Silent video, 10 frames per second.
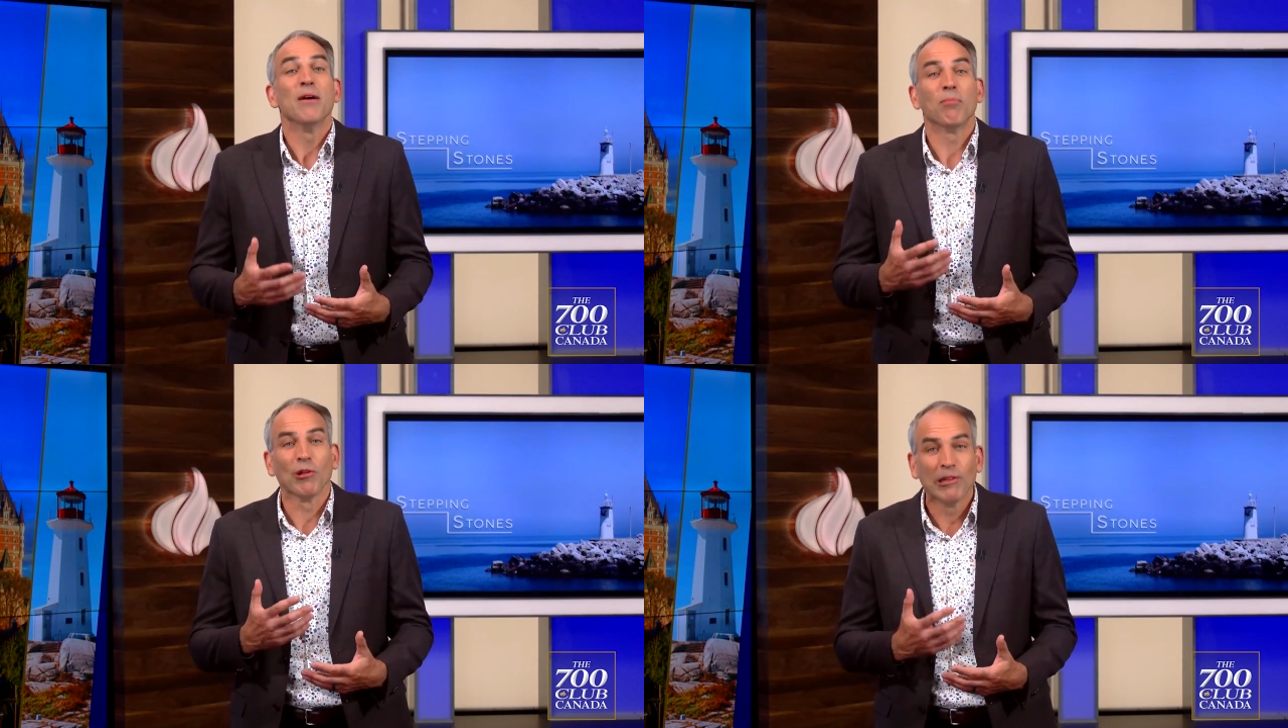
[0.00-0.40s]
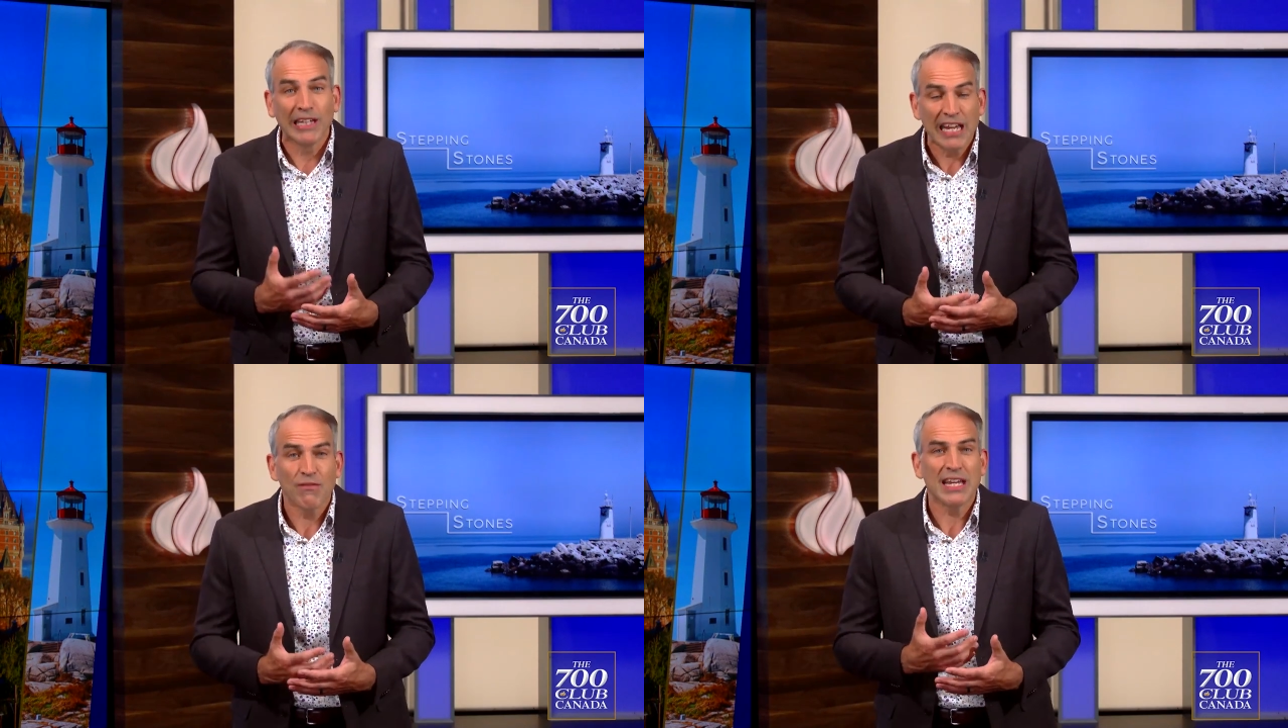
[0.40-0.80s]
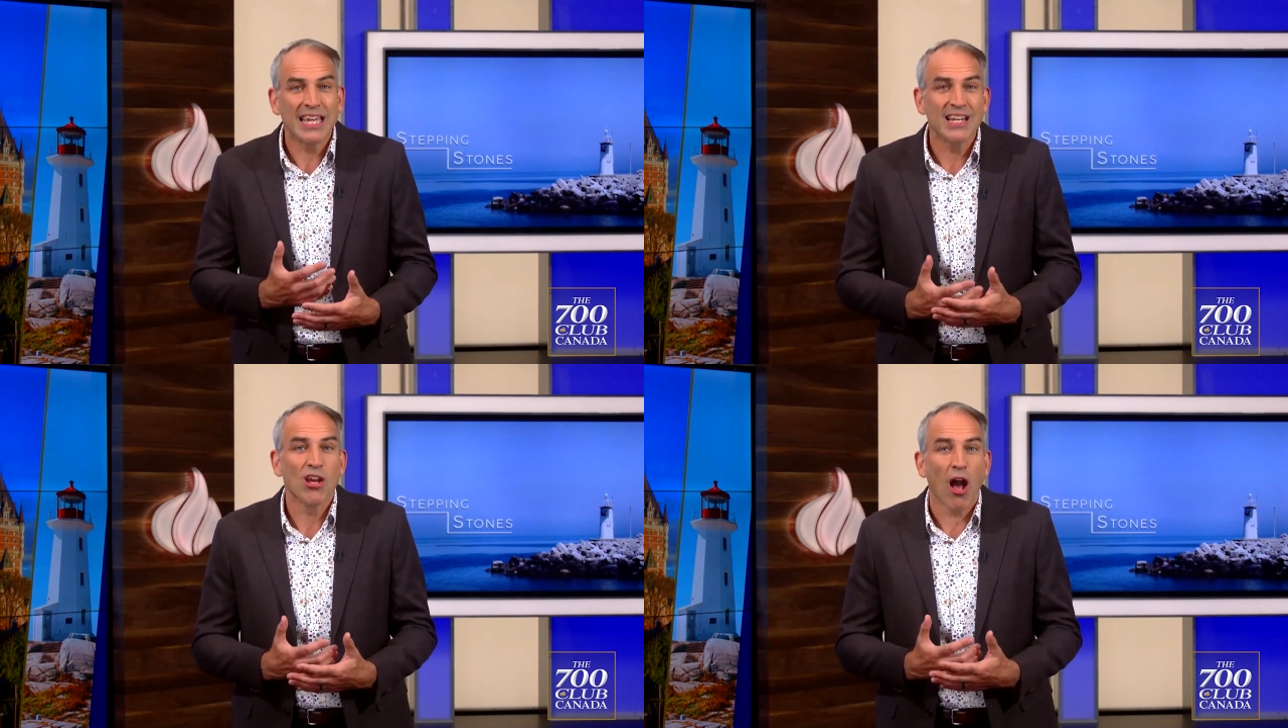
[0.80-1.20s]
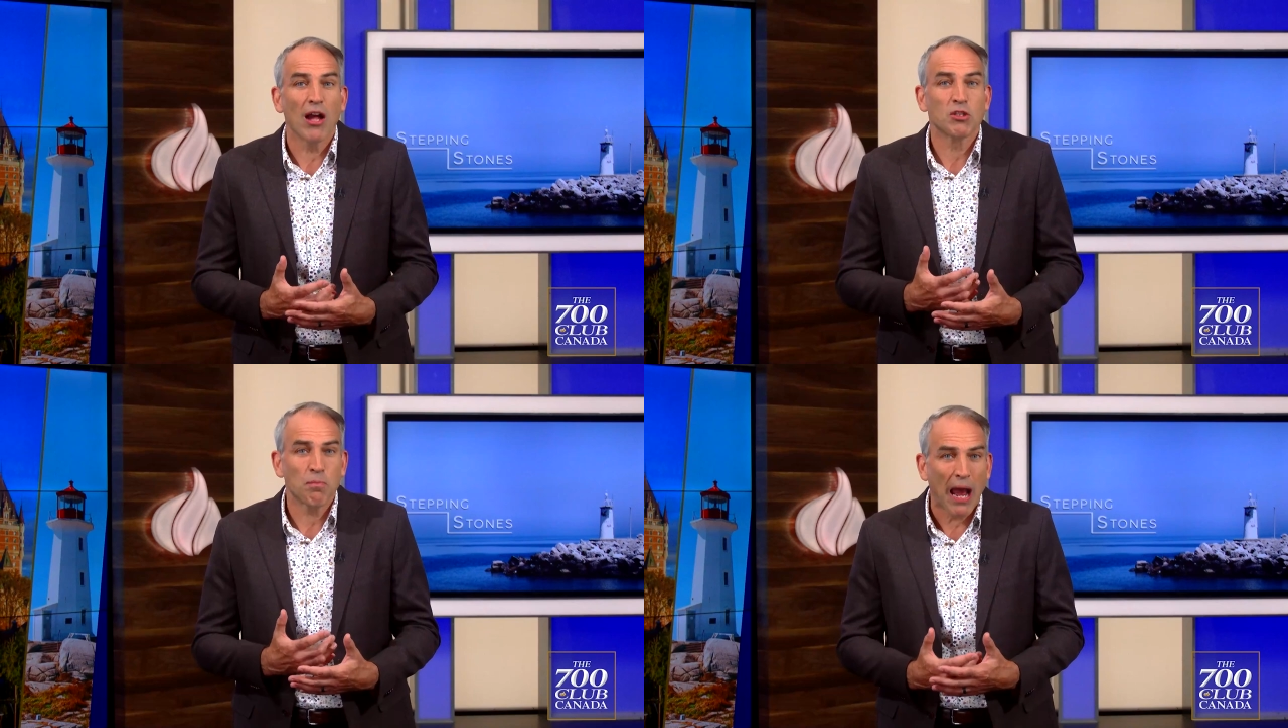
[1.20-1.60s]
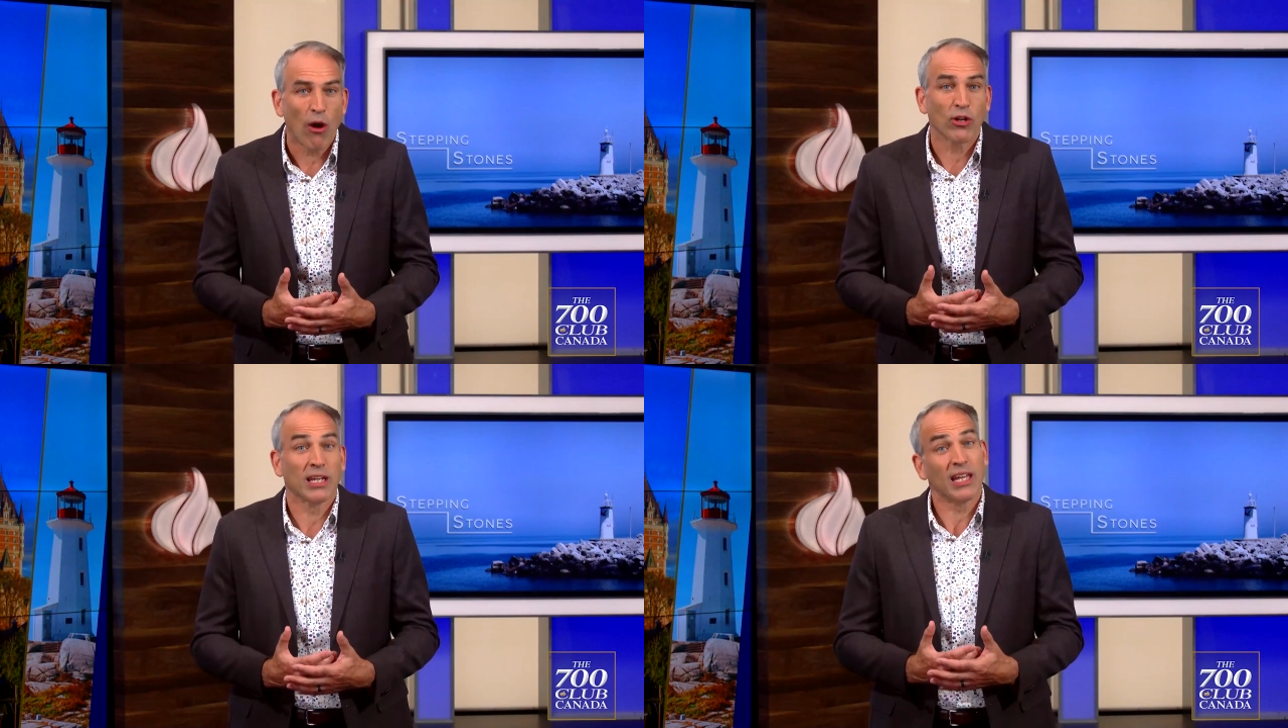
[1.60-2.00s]
believing in God's
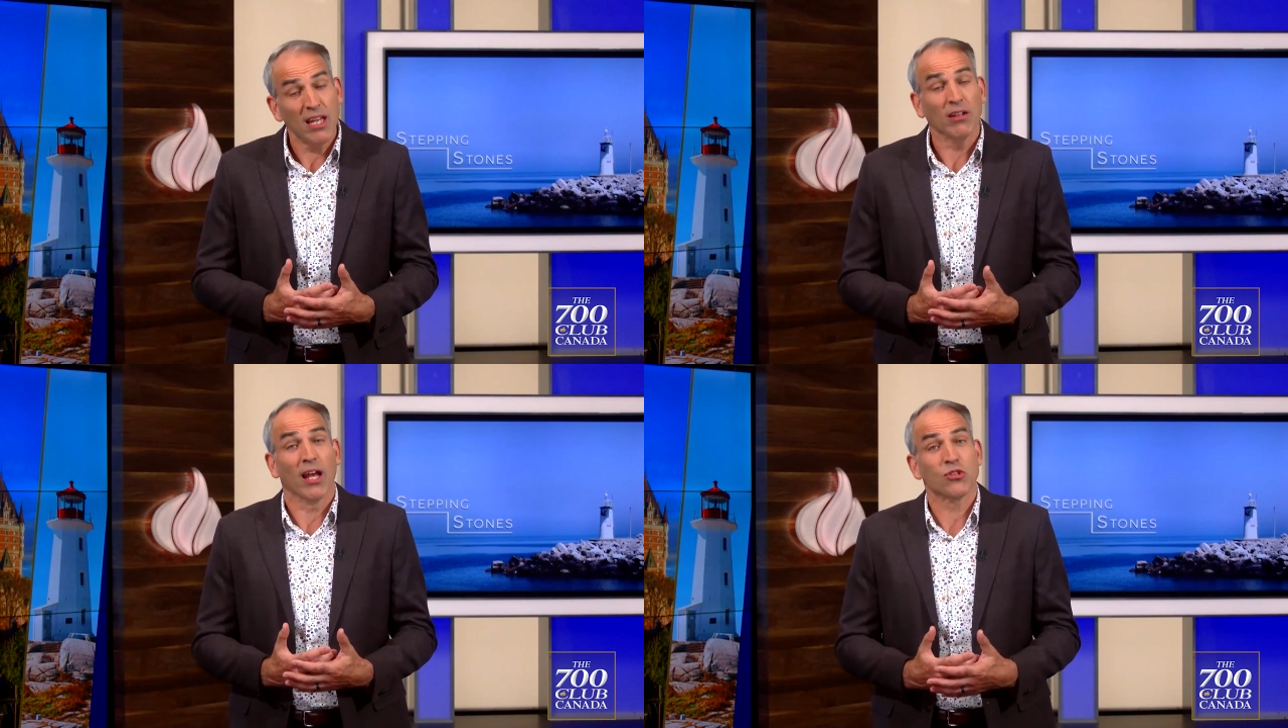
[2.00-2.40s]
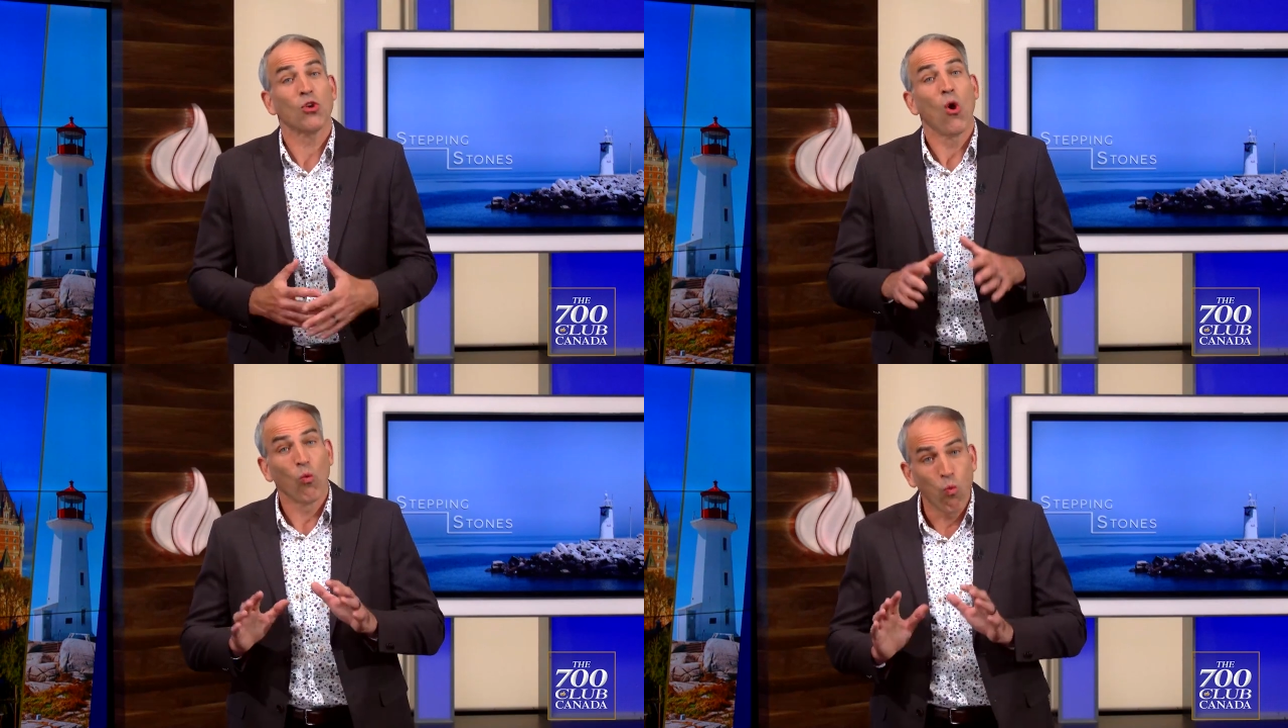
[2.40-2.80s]
power to heal us